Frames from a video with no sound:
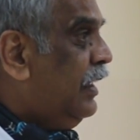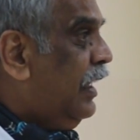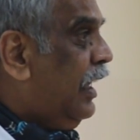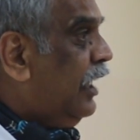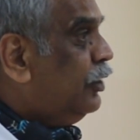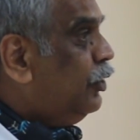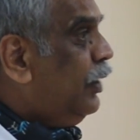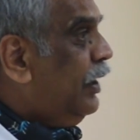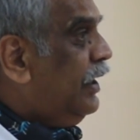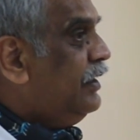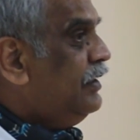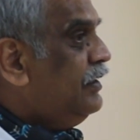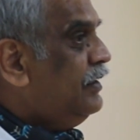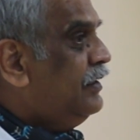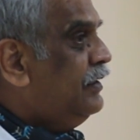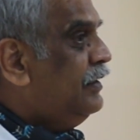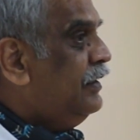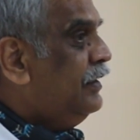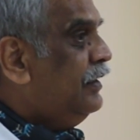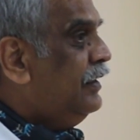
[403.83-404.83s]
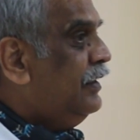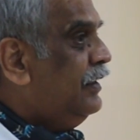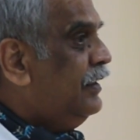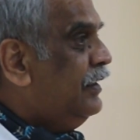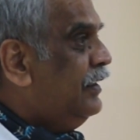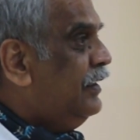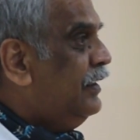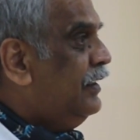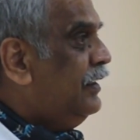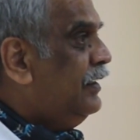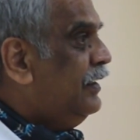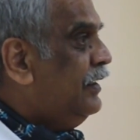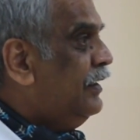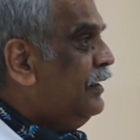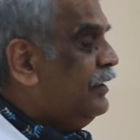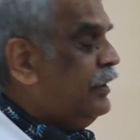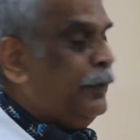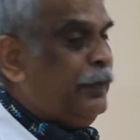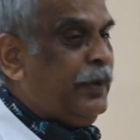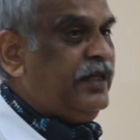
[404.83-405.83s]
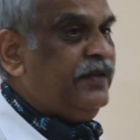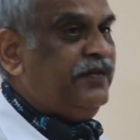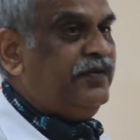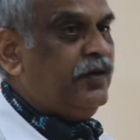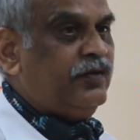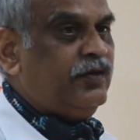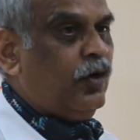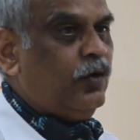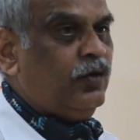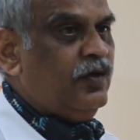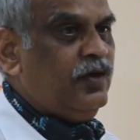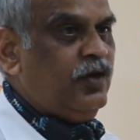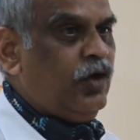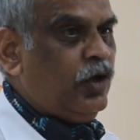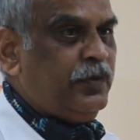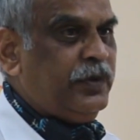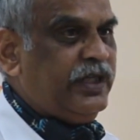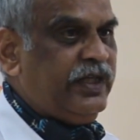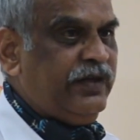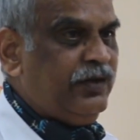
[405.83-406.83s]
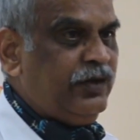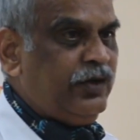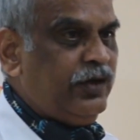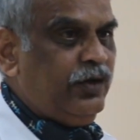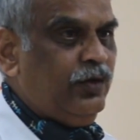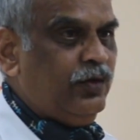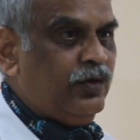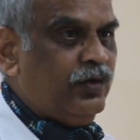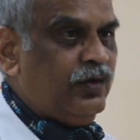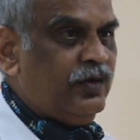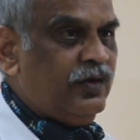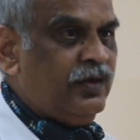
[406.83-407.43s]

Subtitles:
Otherwise, the benefit of doubt will not be given to you.